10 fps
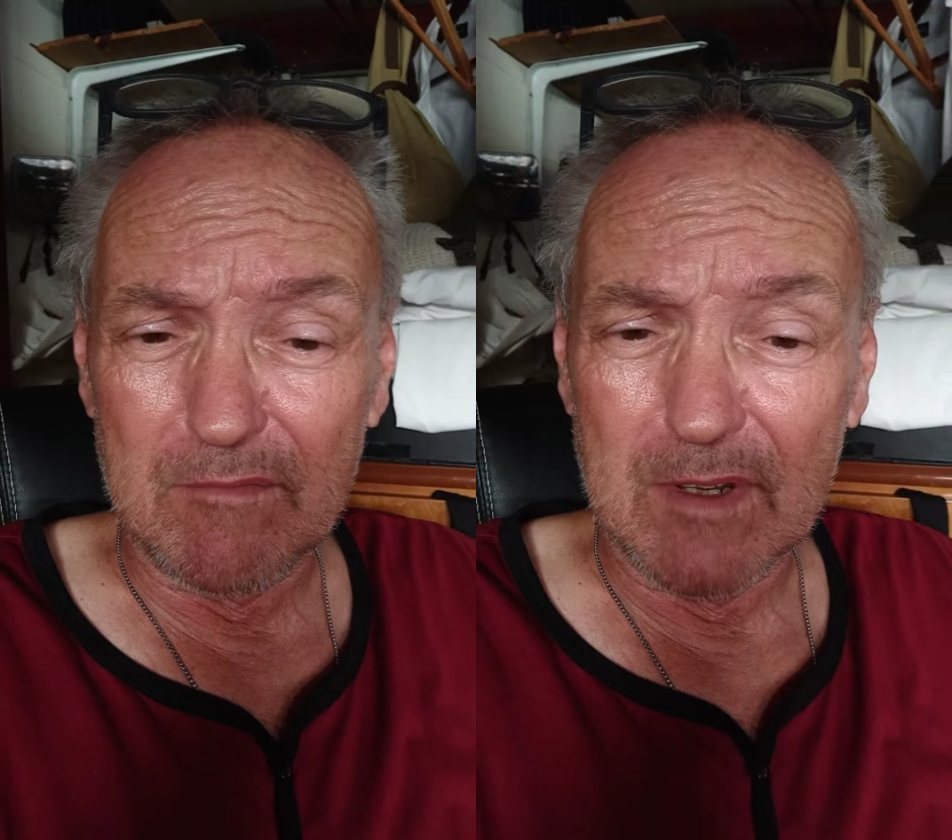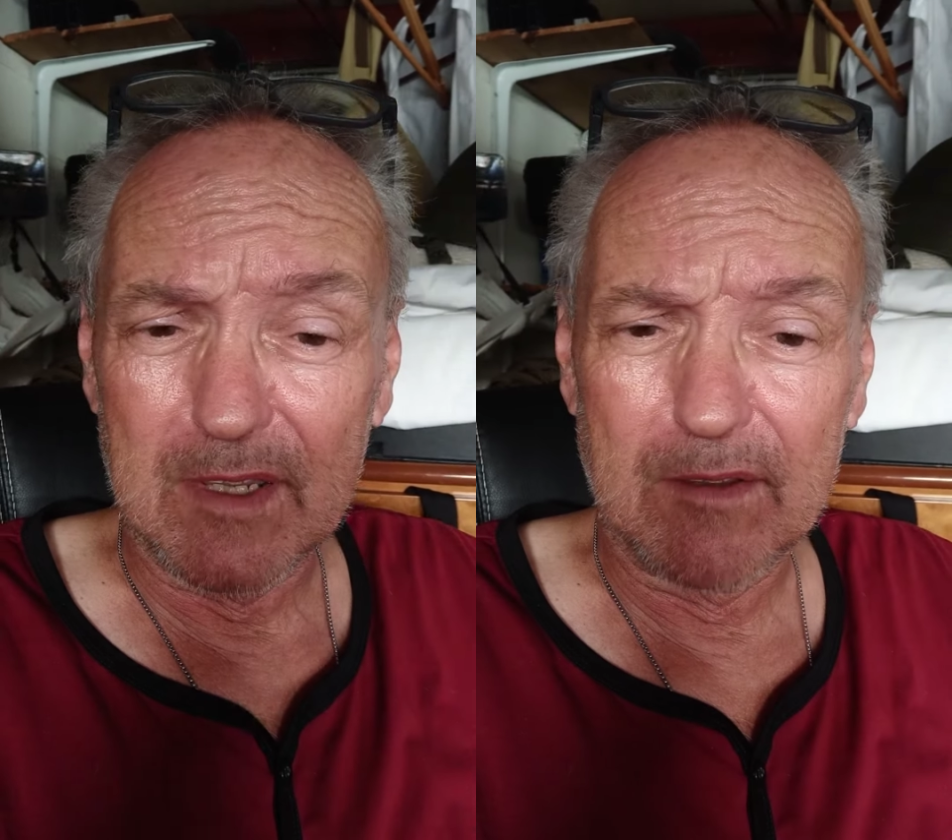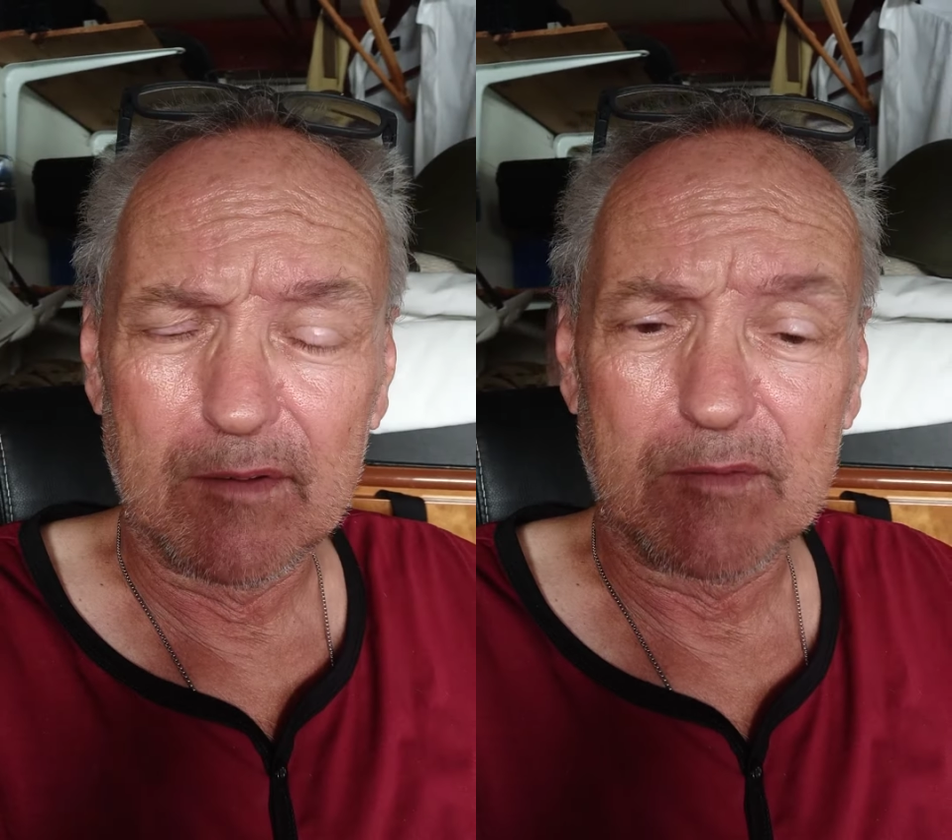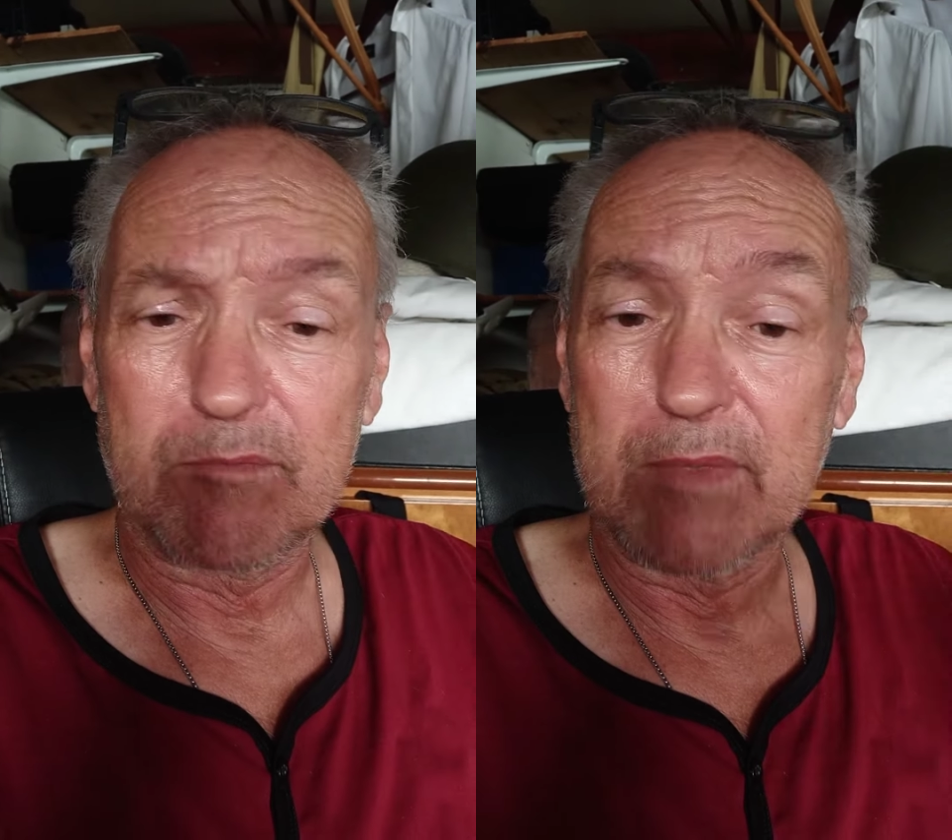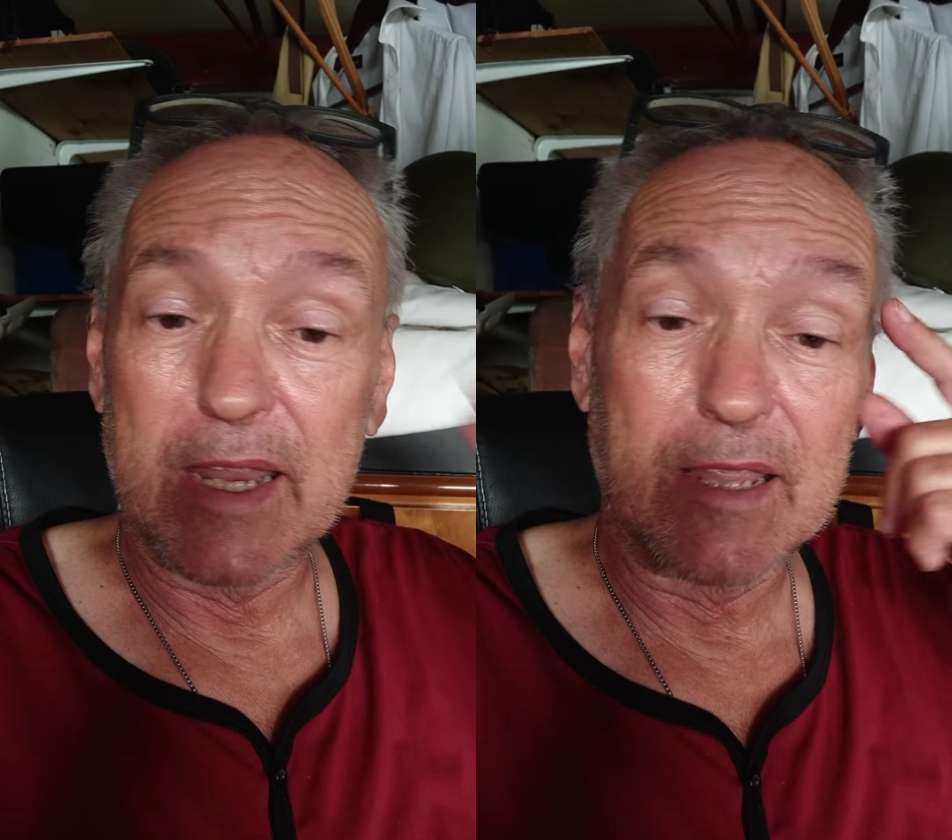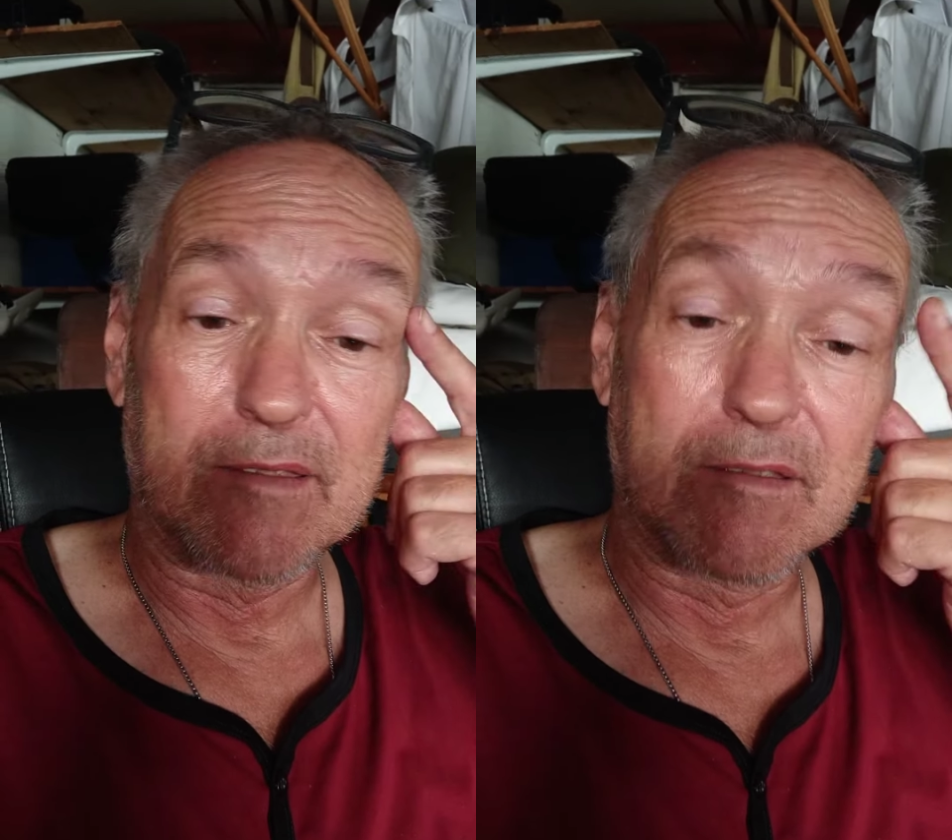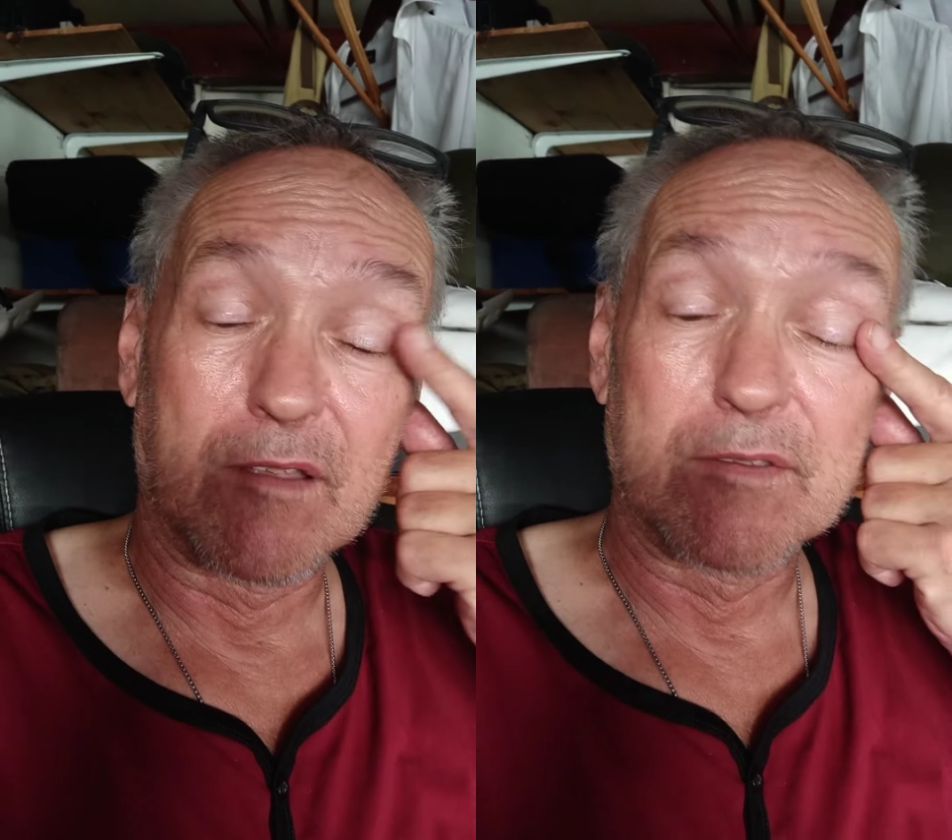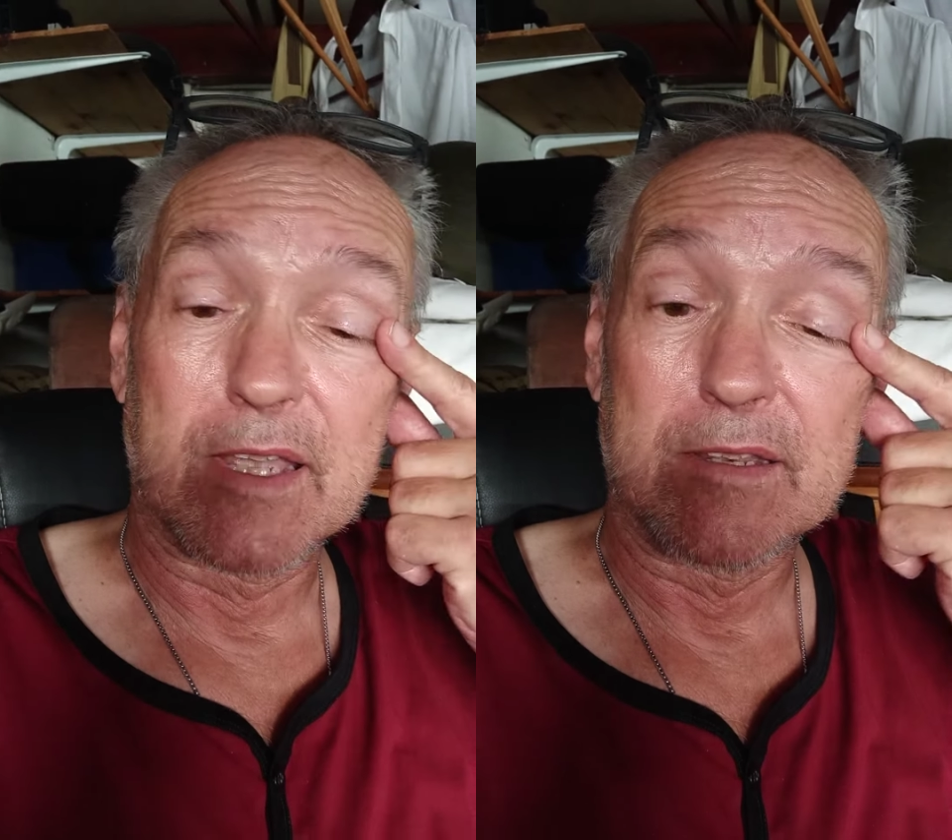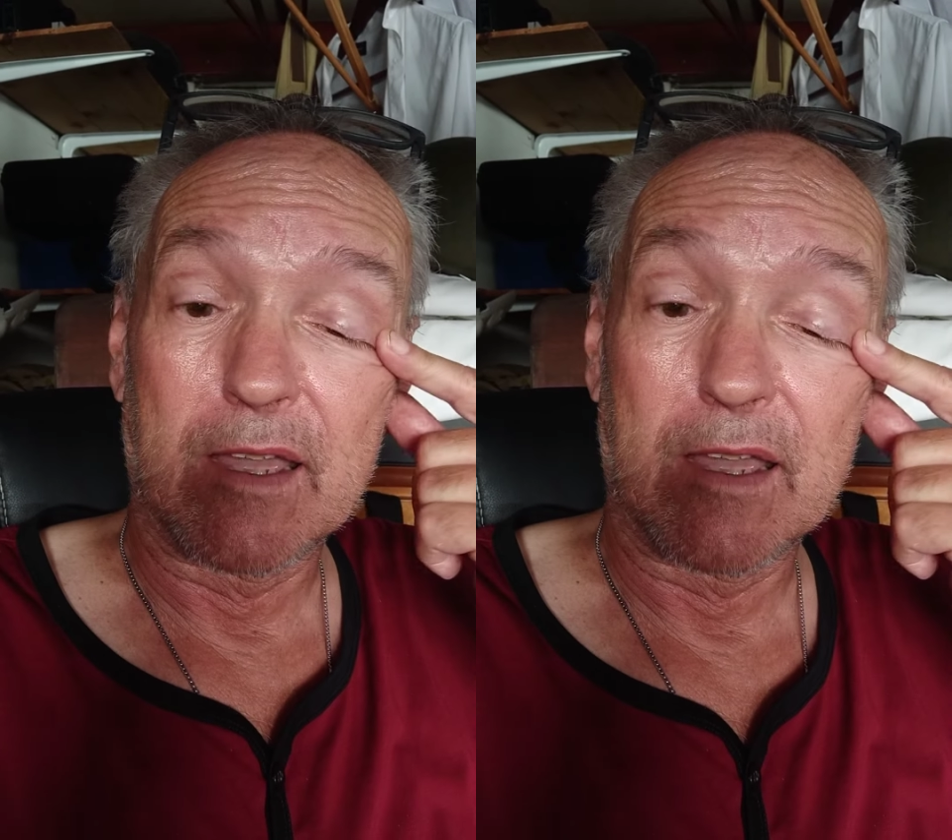reuse any content,